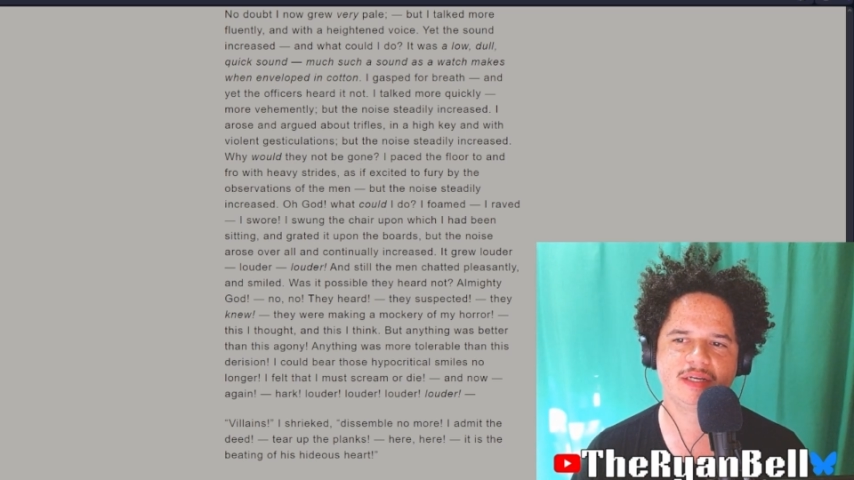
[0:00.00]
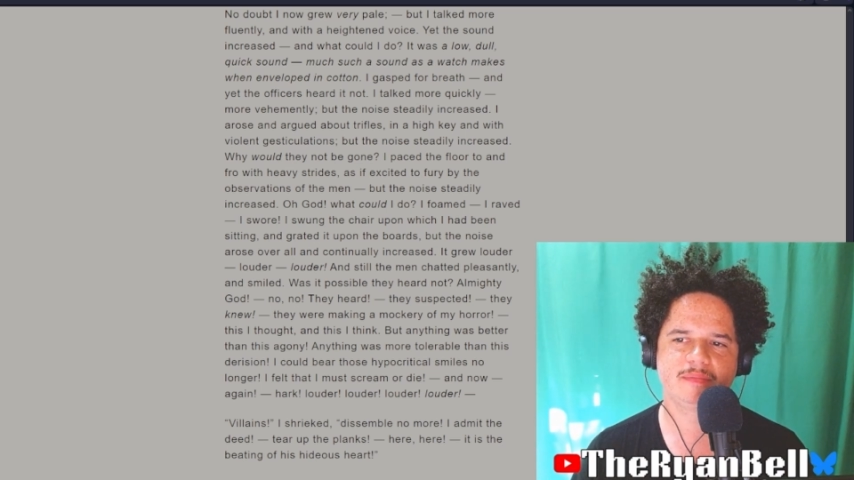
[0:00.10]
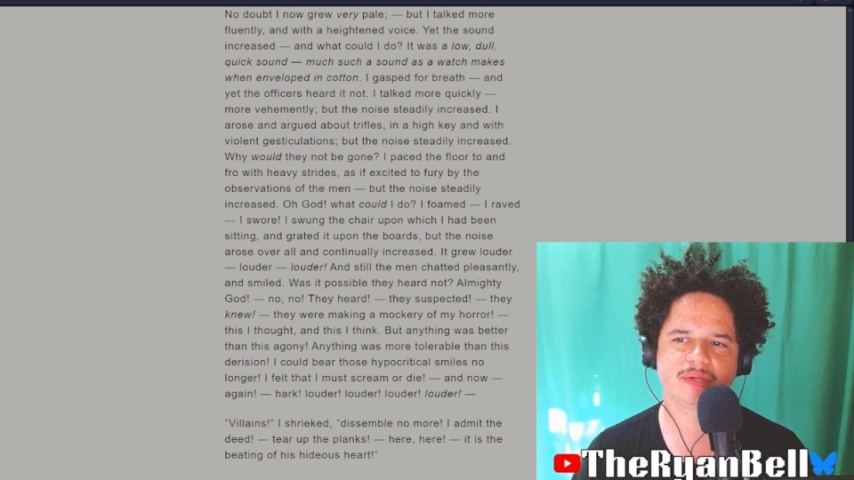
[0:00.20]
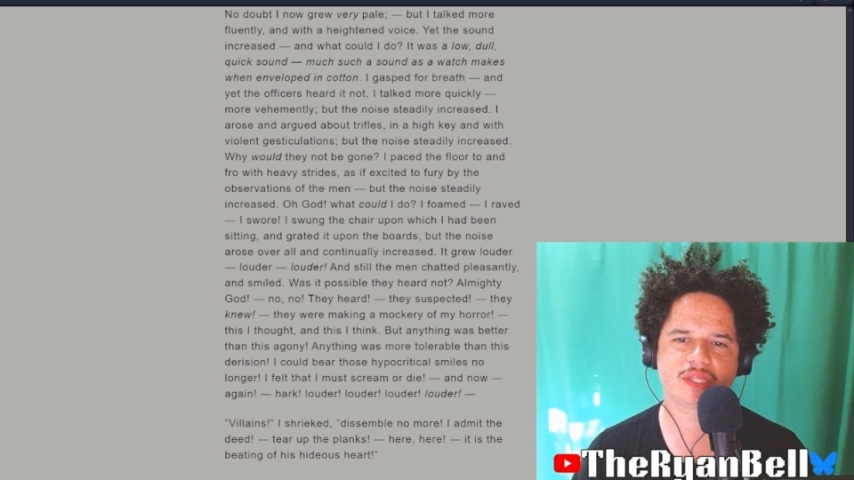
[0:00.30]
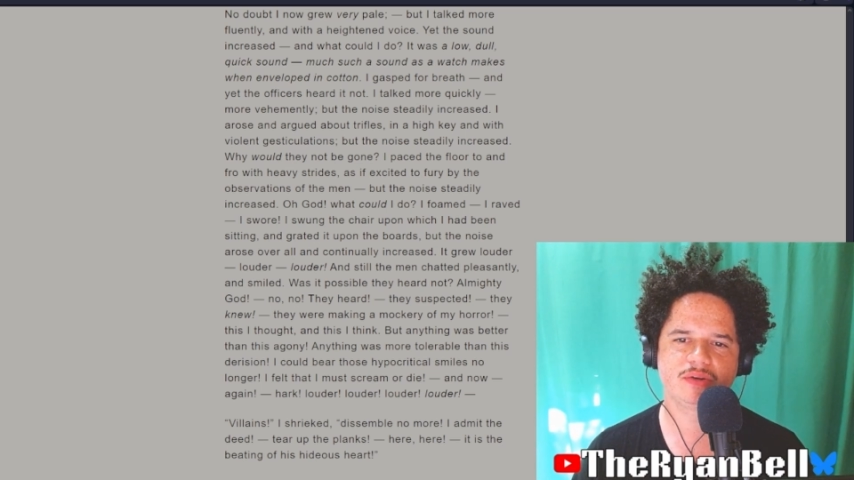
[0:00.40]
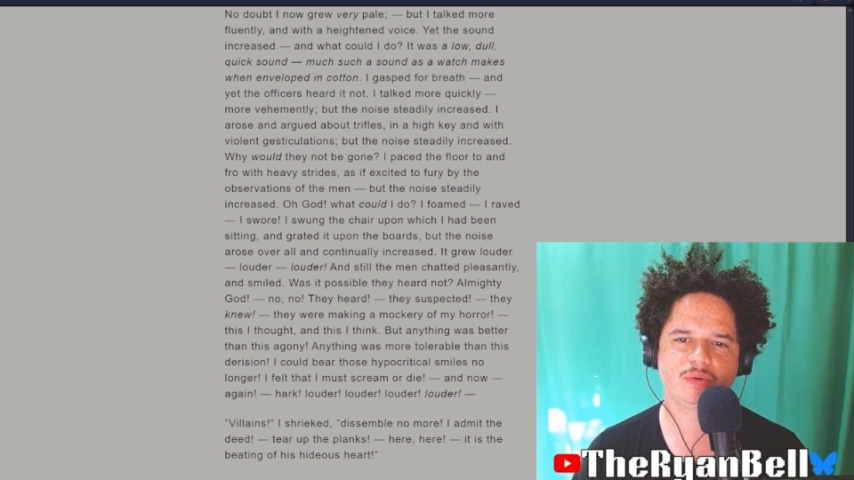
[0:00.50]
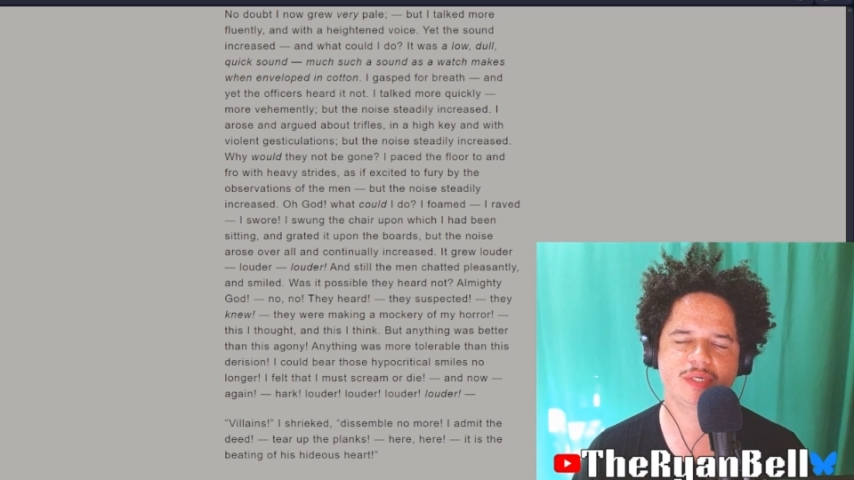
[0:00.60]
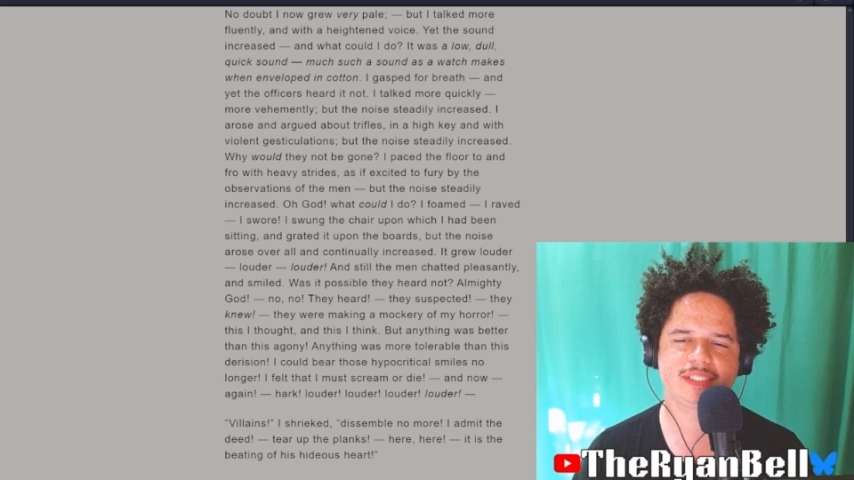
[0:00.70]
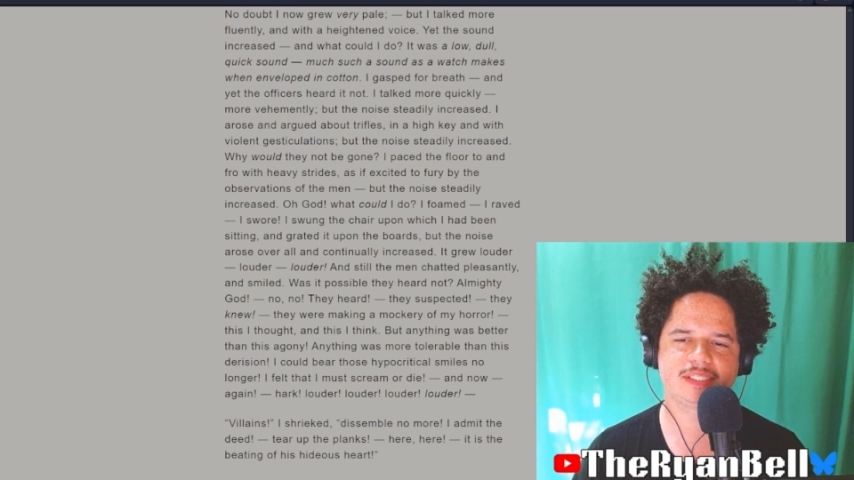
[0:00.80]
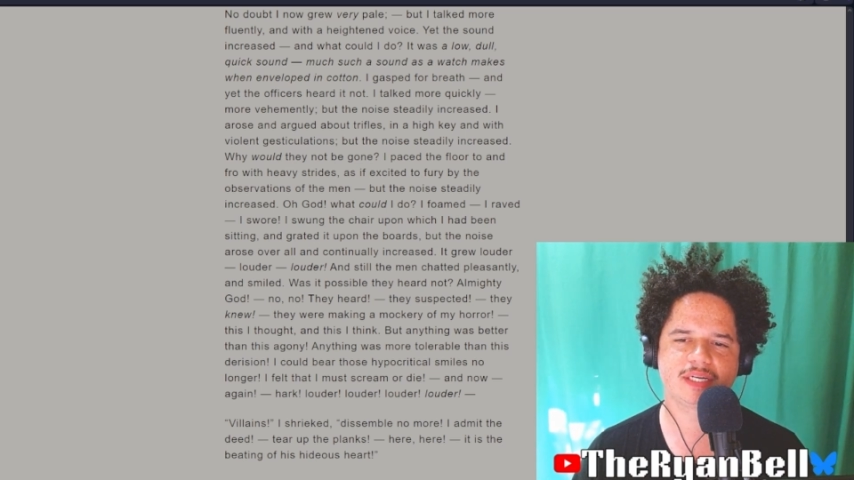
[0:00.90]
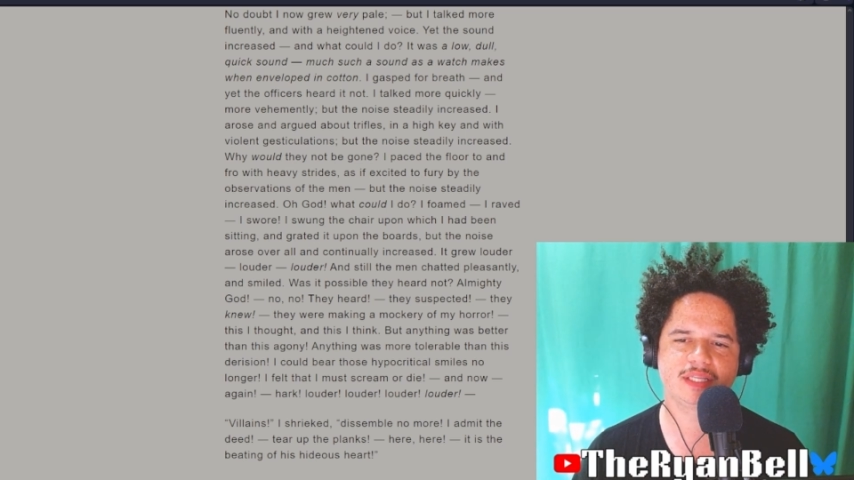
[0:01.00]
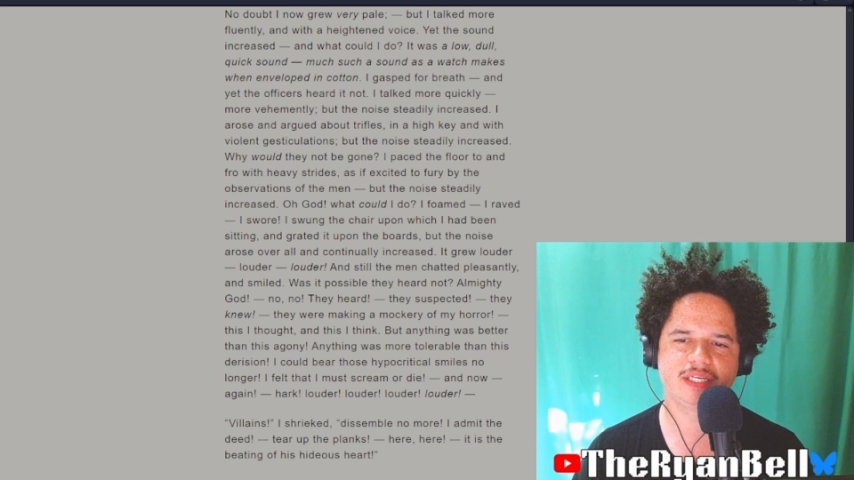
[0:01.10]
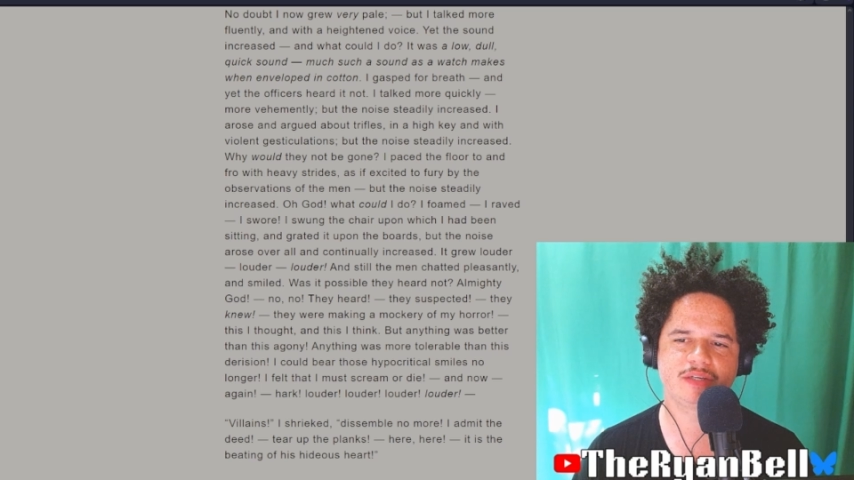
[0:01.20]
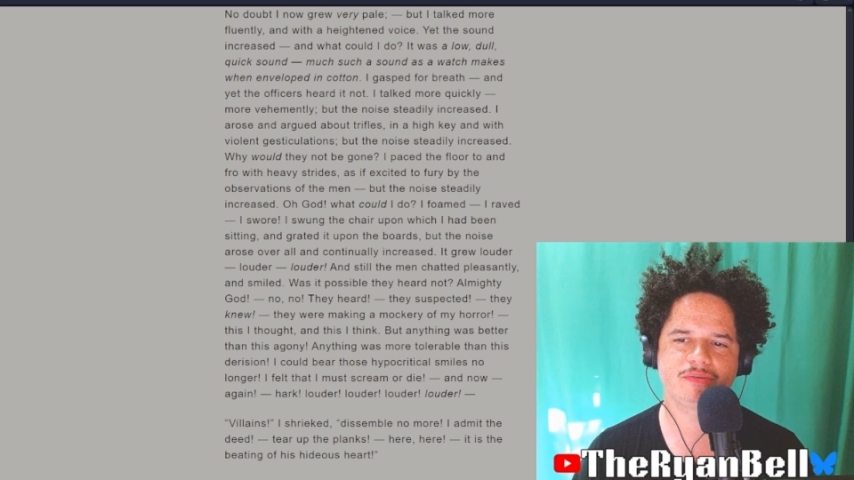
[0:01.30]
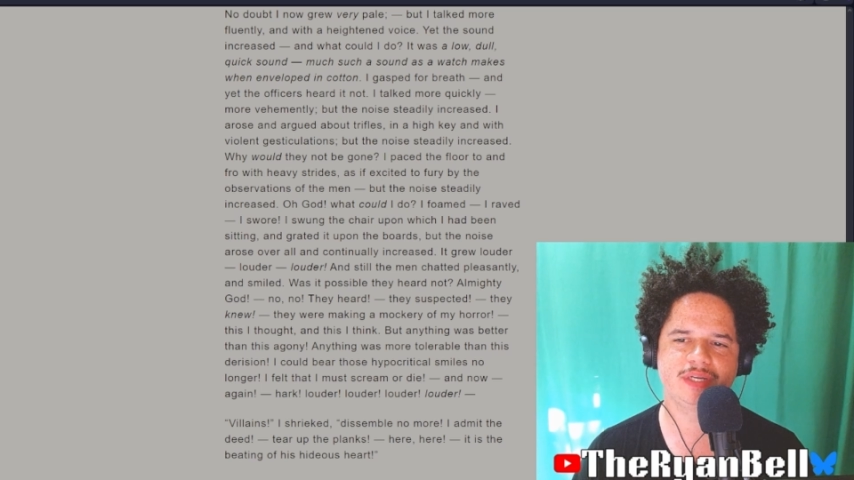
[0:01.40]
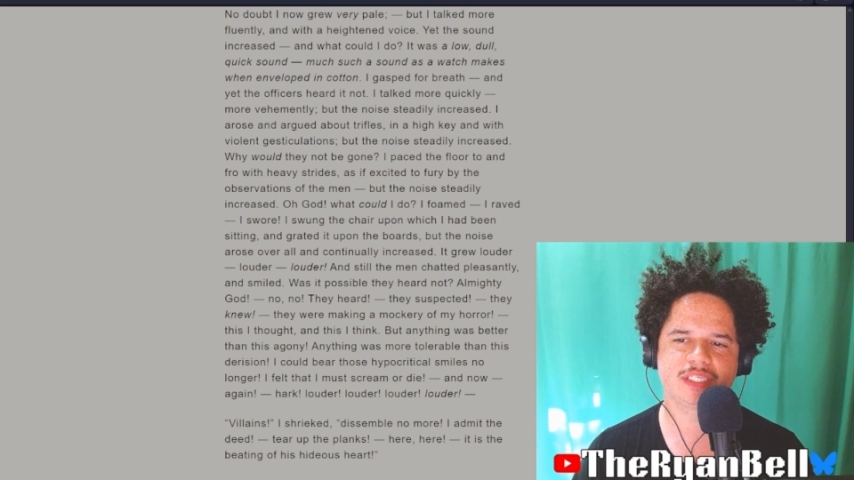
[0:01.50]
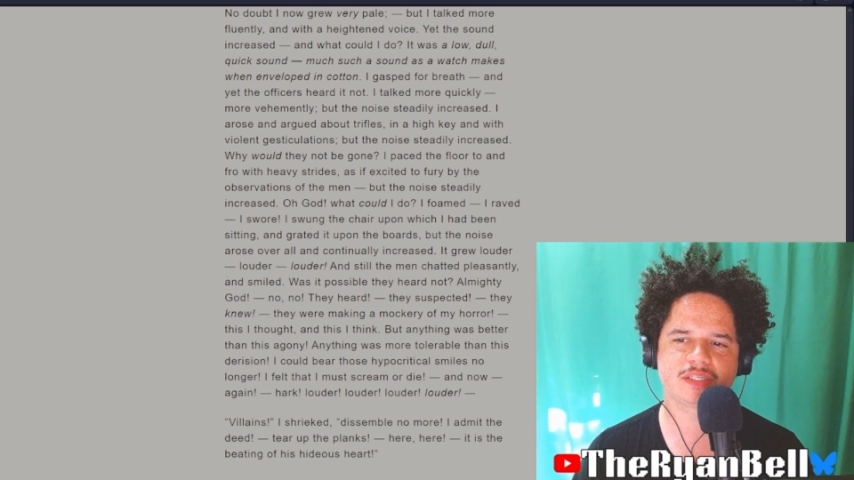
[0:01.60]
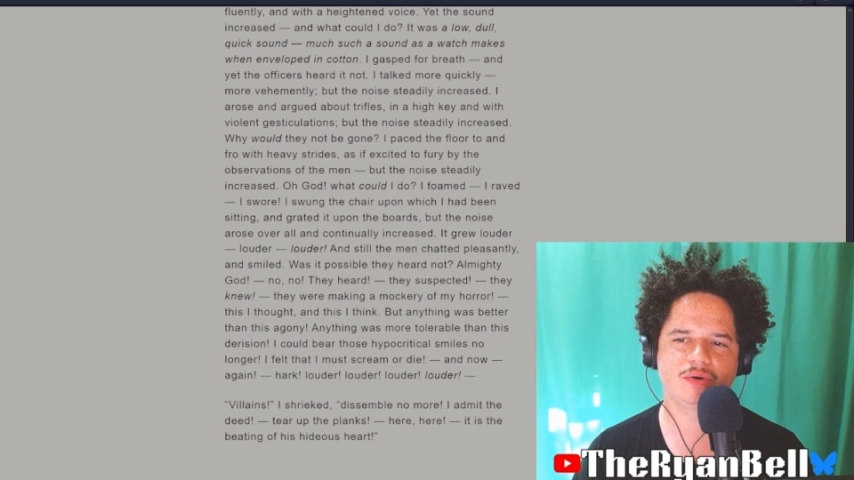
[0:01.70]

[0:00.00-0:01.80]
But the noise steadily increased.